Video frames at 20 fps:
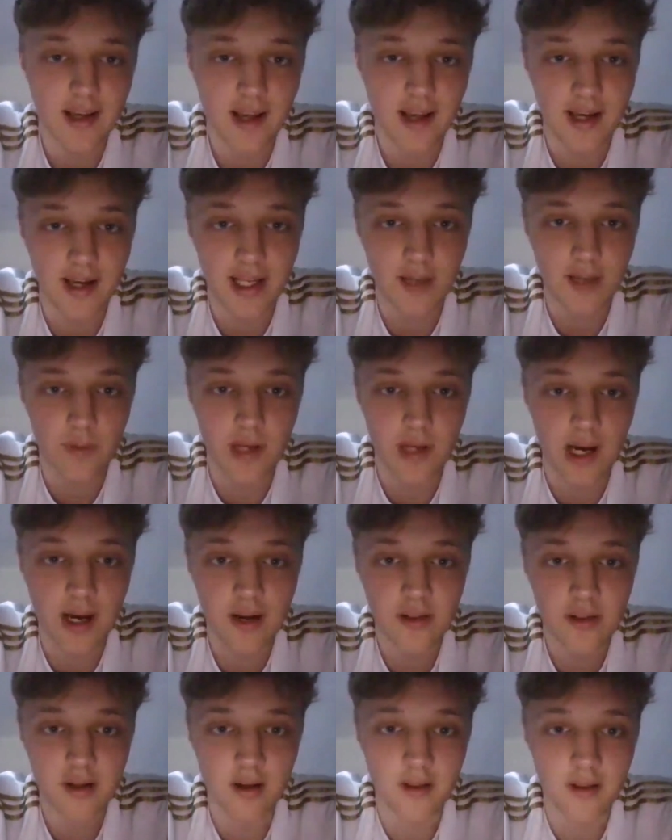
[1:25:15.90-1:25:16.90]
here we are
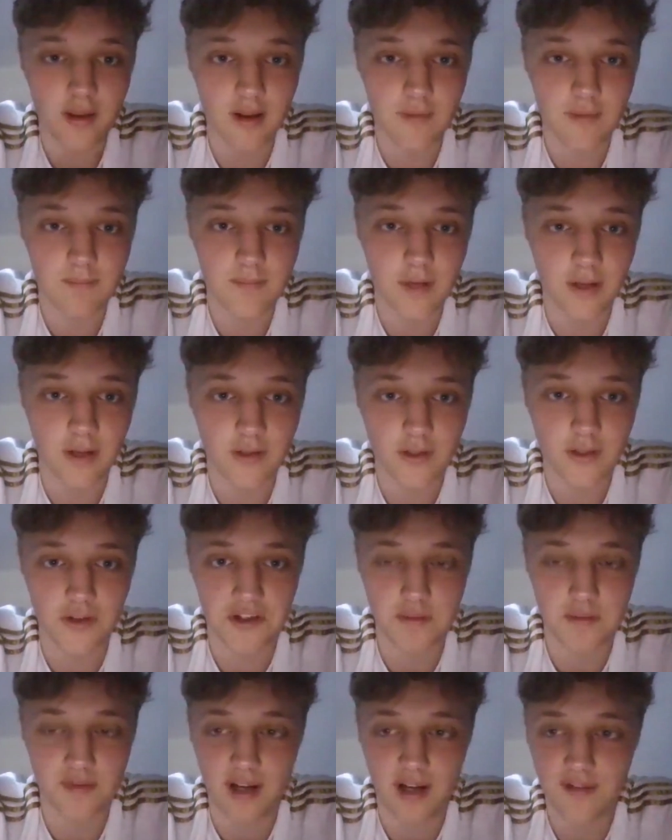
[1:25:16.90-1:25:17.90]
on the
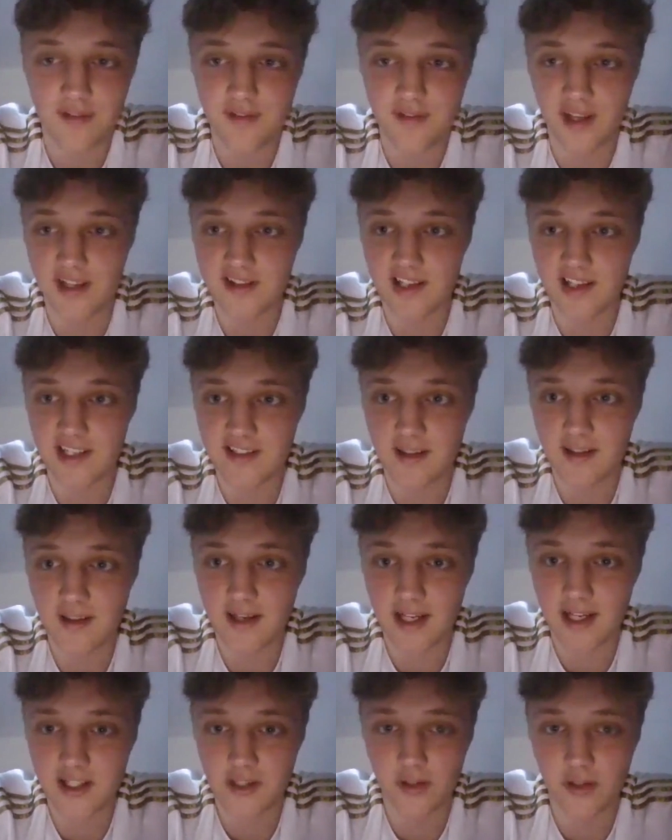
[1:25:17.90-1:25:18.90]
cusp of our first season in the
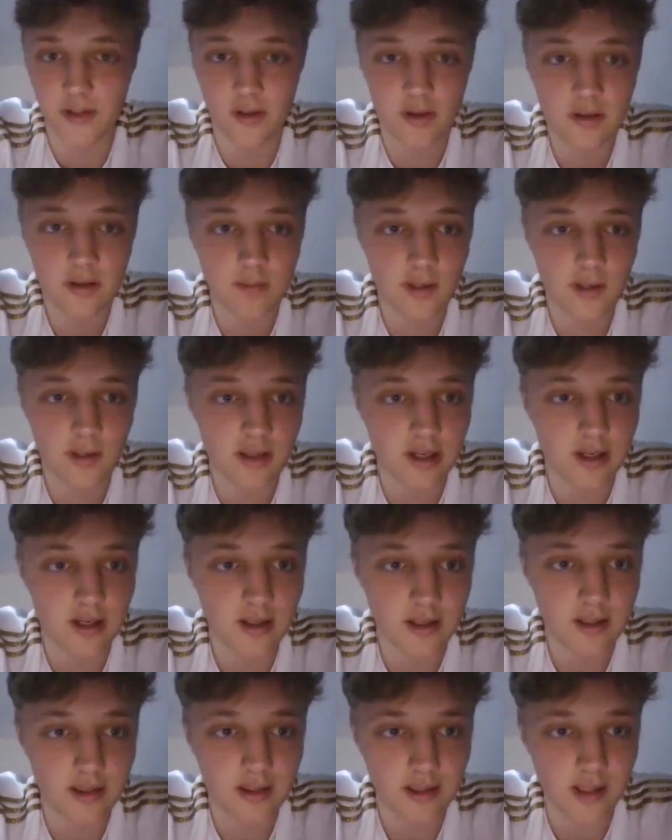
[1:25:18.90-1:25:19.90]
National North with
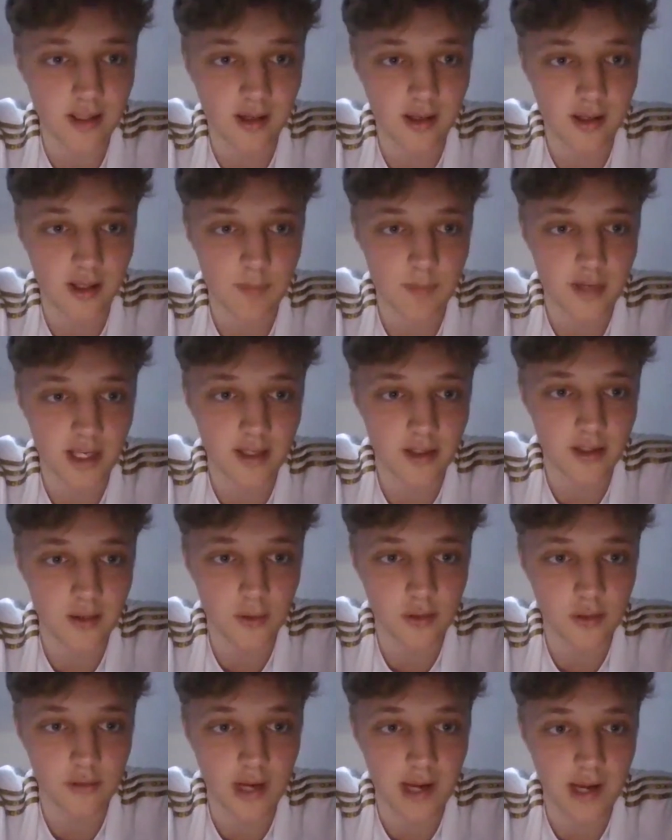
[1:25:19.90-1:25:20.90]
a brand new
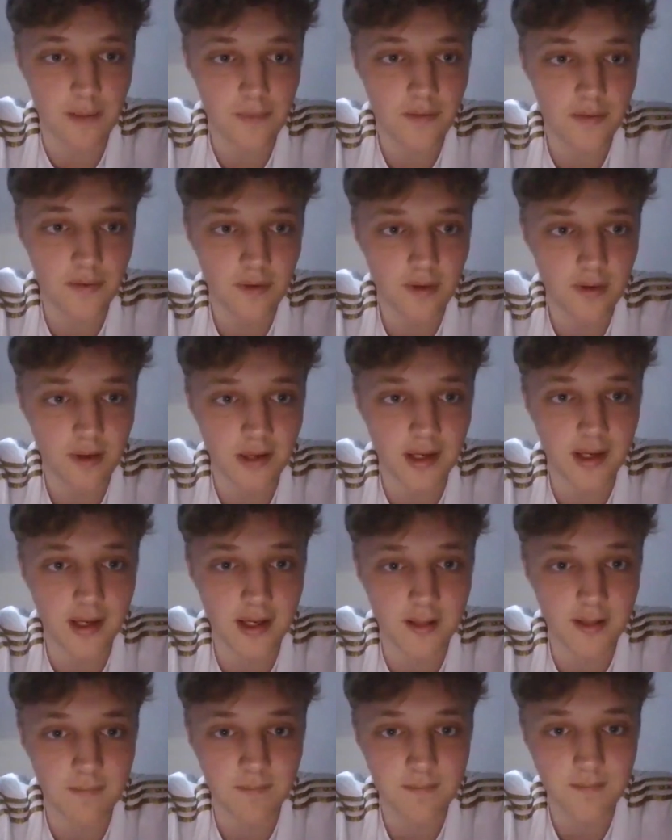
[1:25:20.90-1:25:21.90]
ground
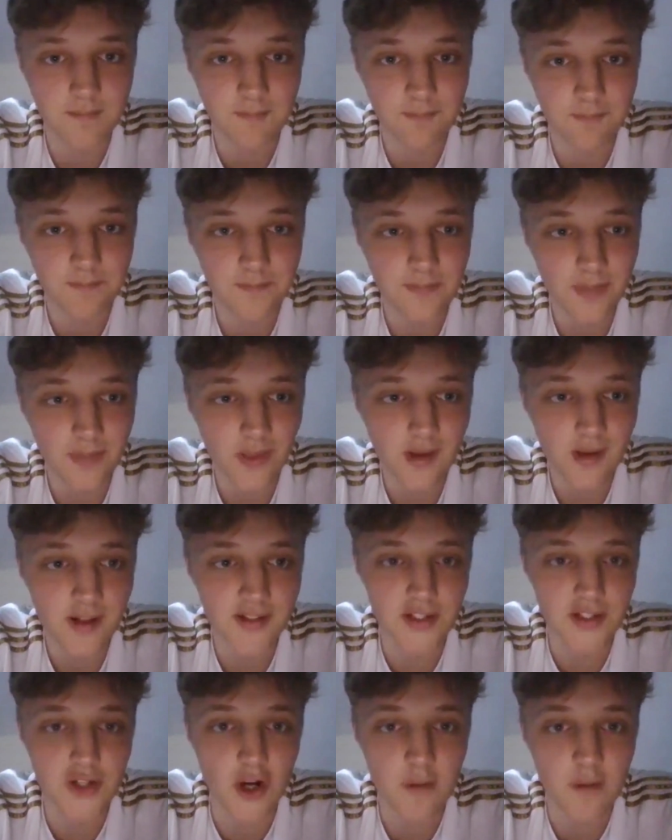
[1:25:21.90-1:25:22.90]

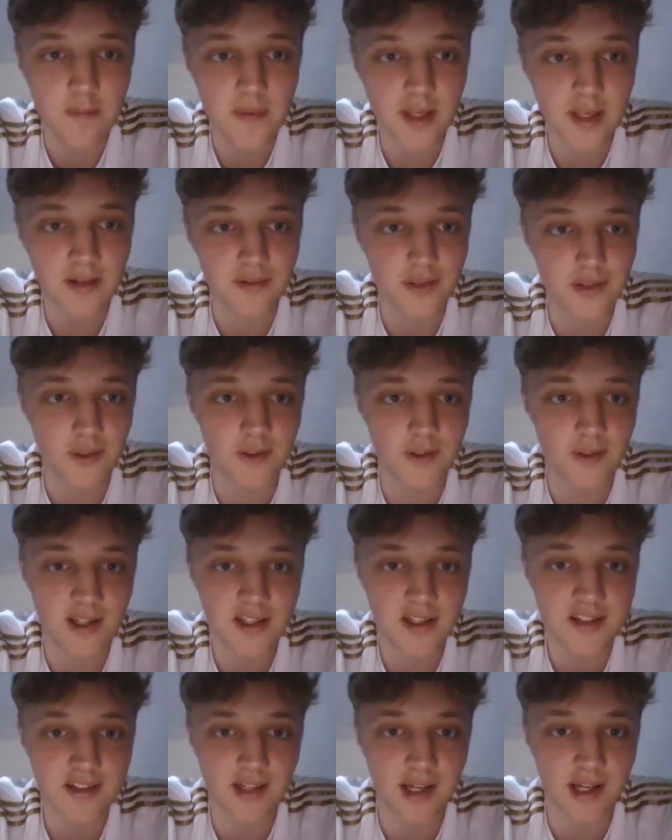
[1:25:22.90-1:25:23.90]
to come in a few
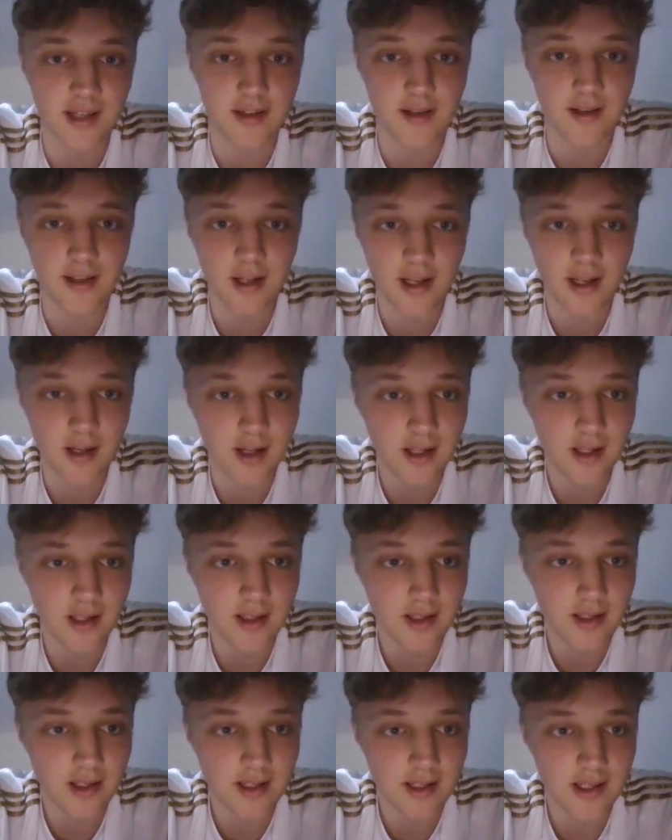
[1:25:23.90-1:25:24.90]
years, and
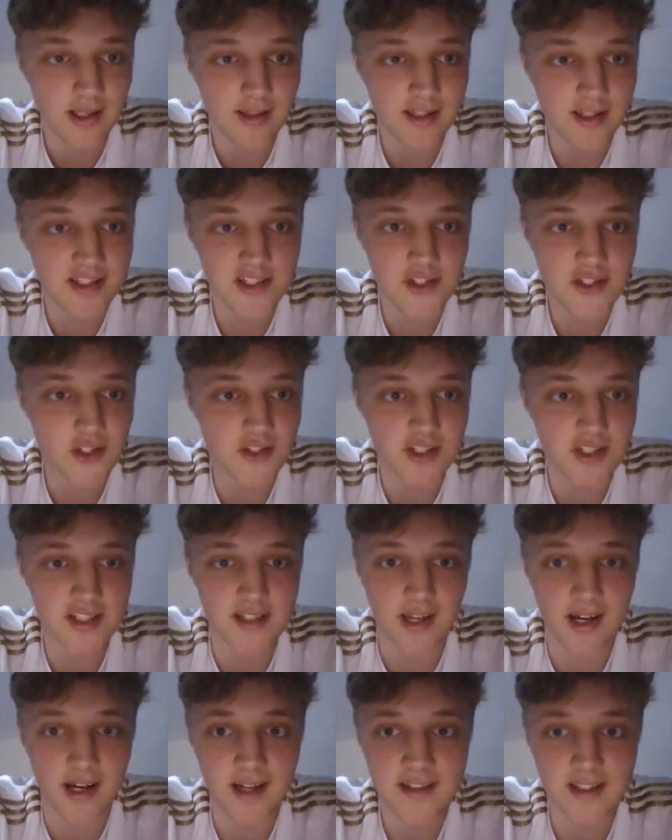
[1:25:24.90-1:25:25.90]
this is just the
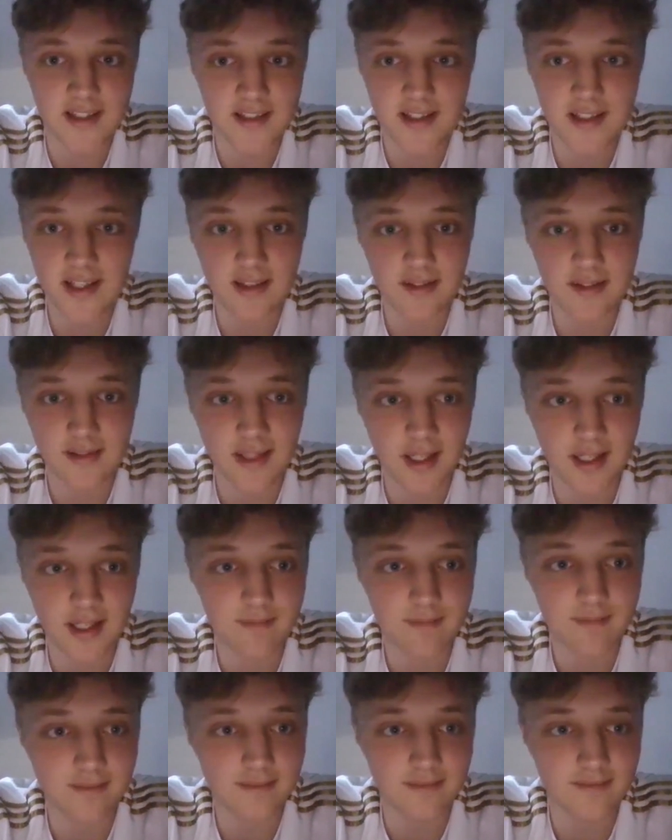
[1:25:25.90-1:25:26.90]
start, isn't it? Like,
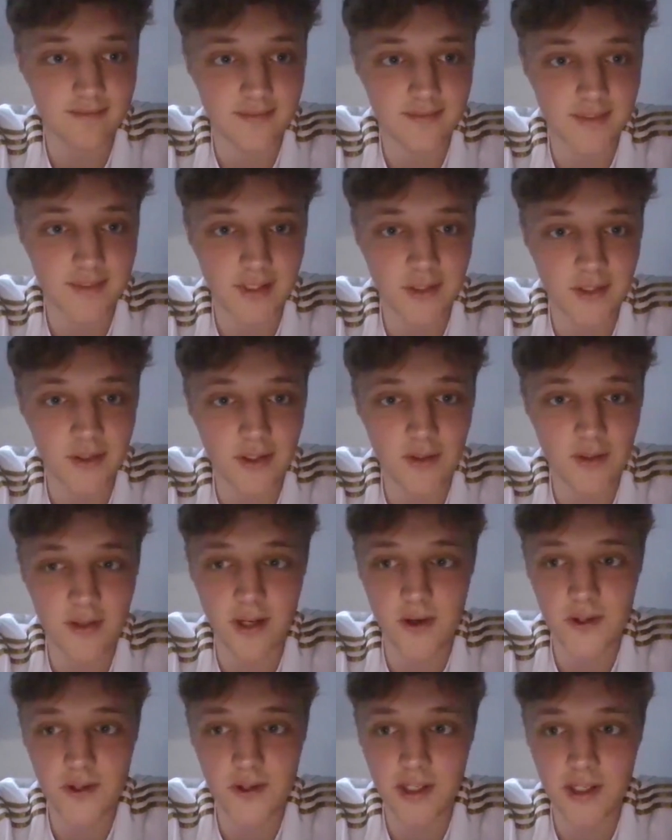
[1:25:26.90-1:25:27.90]
who
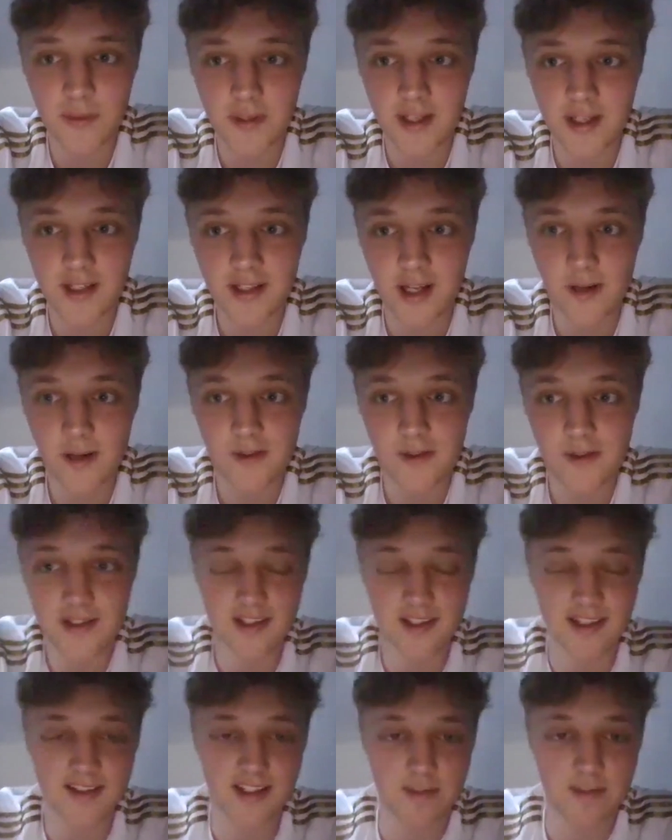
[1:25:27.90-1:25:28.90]
knows where we're going to go? It's
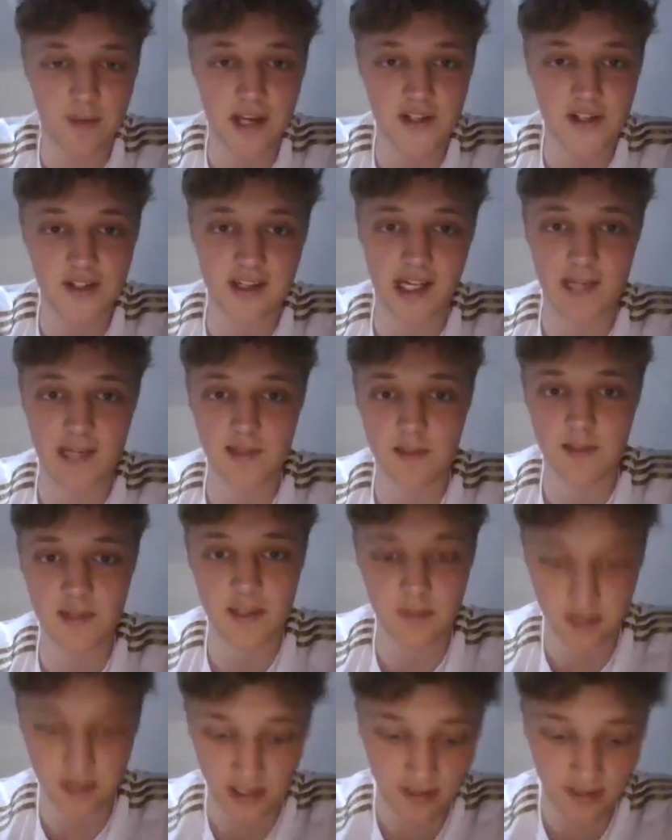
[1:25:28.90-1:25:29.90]
a special time to be a
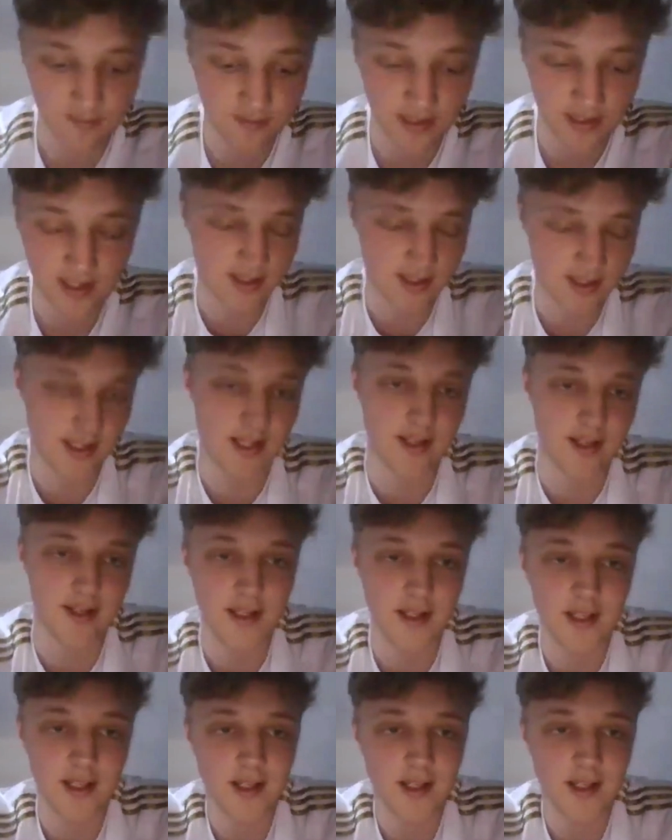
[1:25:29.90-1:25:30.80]
Marine fan, and